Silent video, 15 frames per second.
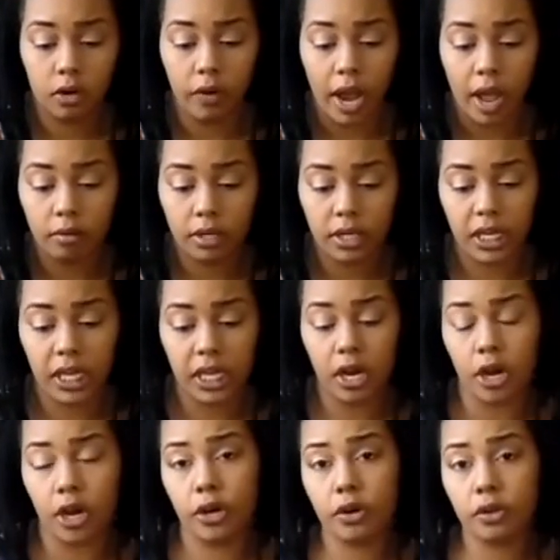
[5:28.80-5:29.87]

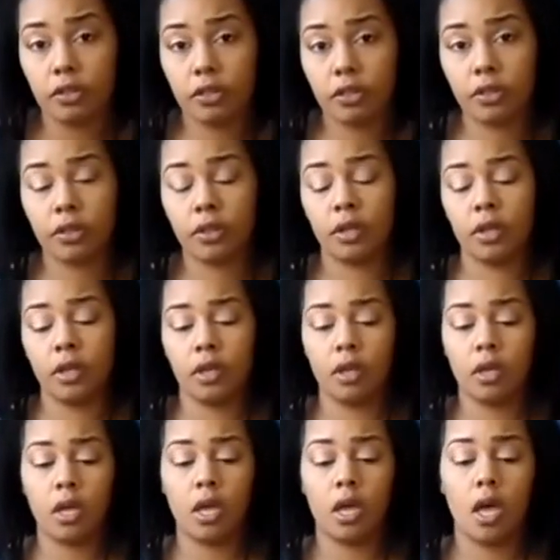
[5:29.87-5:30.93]
grounding, earth.
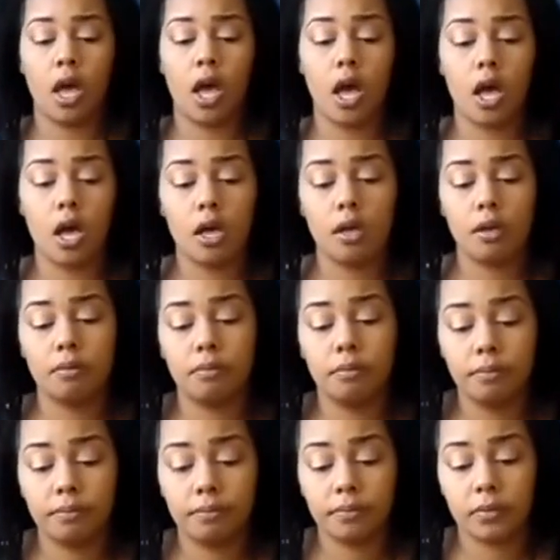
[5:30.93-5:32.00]

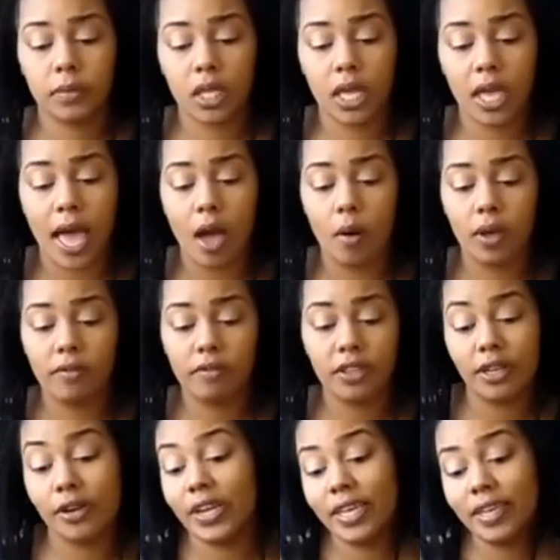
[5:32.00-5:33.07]

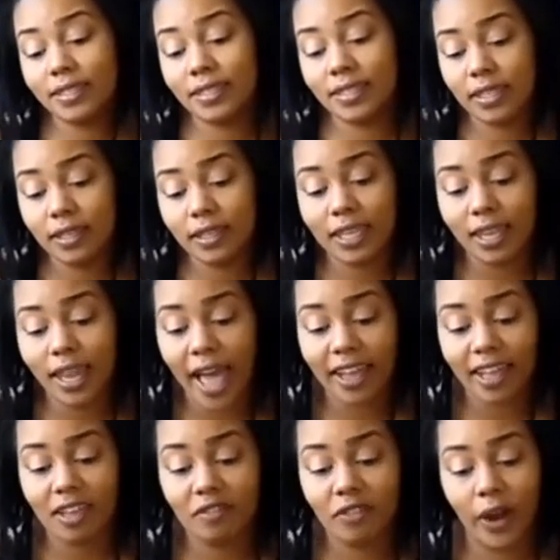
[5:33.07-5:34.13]
However, there is still a
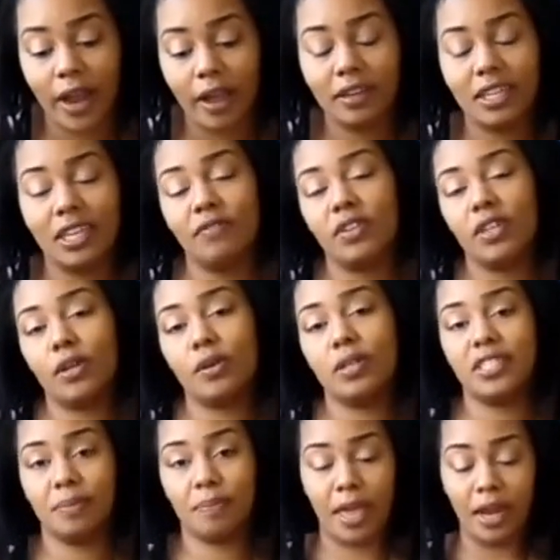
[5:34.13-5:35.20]
lack of grounding, even though
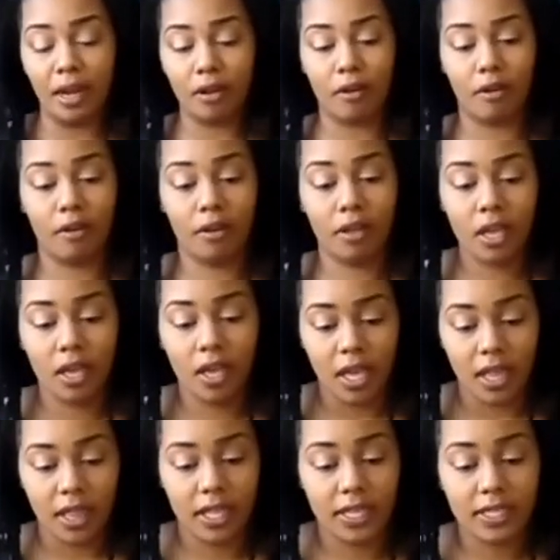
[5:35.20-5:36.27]
it's a pentacle.
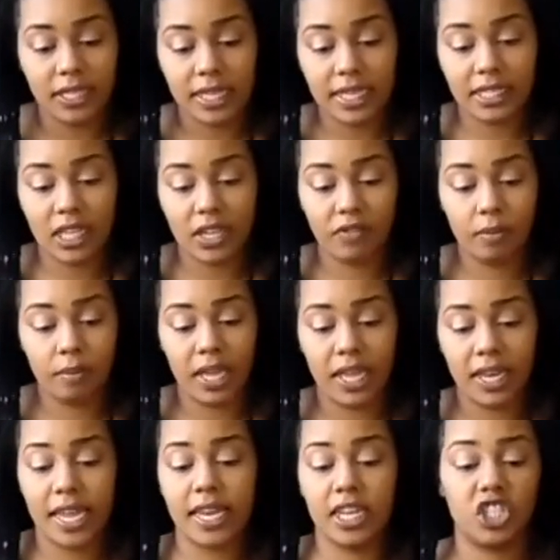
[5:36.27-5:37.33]
This is of a
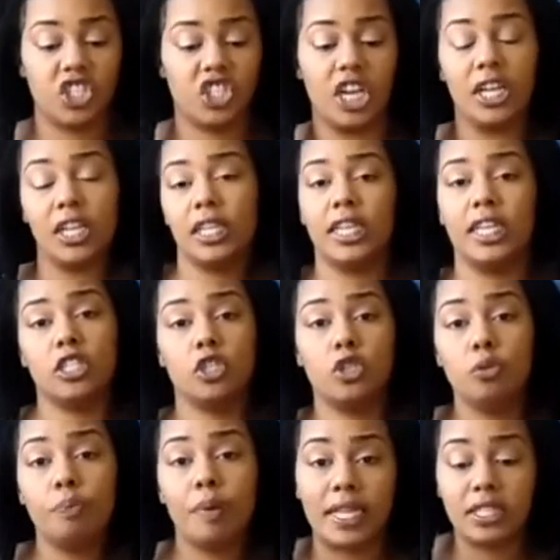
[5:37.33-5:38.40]
man that is juggling
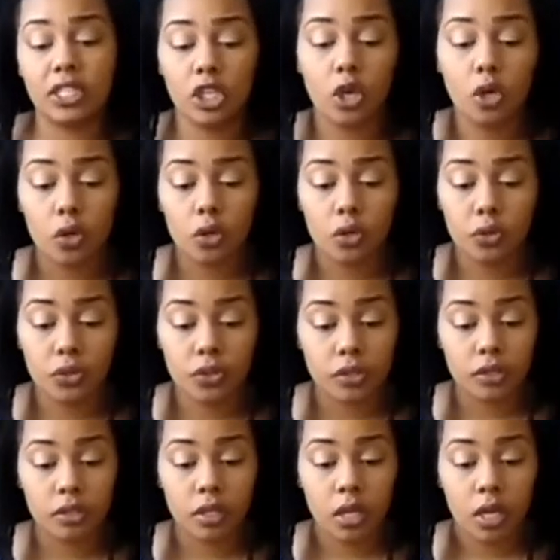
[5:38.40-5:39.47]
two pentacles,